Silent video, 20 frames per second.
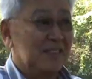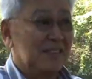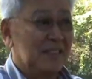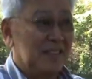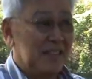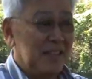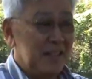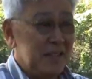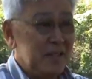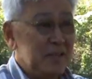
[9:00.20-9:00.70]

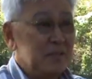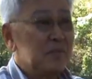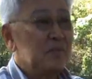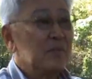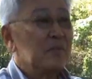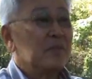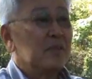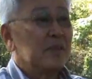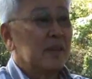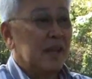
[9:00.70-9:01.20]
Okay.
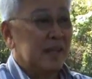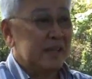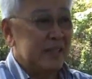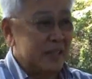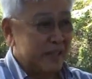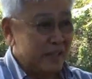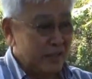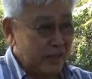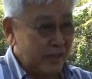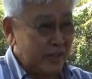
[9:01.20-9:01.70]

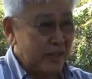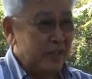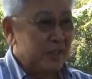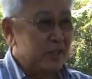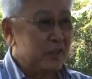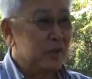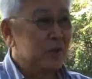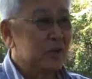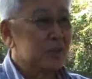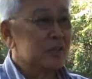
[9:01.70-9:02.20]
And
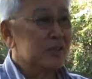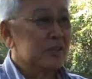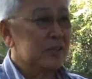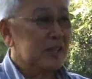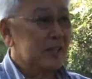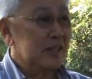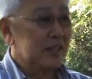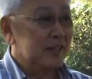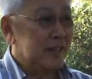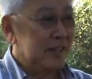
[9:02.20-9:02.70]

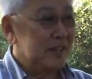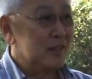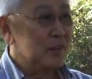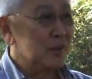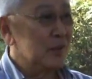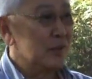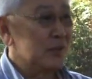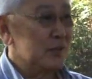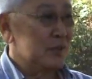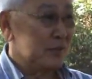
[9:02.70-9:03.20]
they
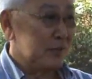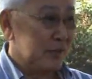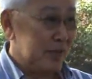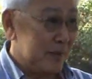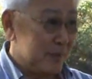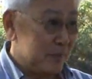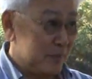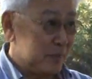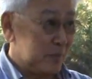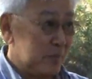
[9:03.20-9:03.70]
use
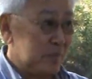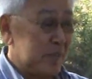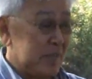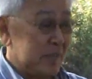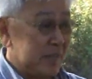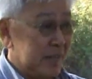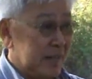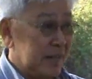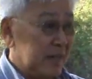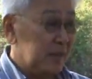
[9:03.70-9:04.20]
grapes from that
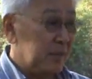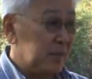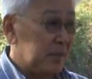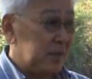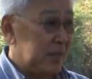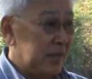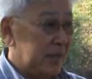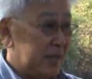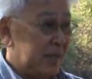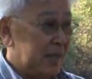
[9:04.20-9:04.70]

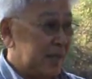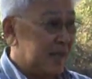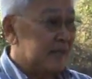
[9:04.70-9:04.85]
area,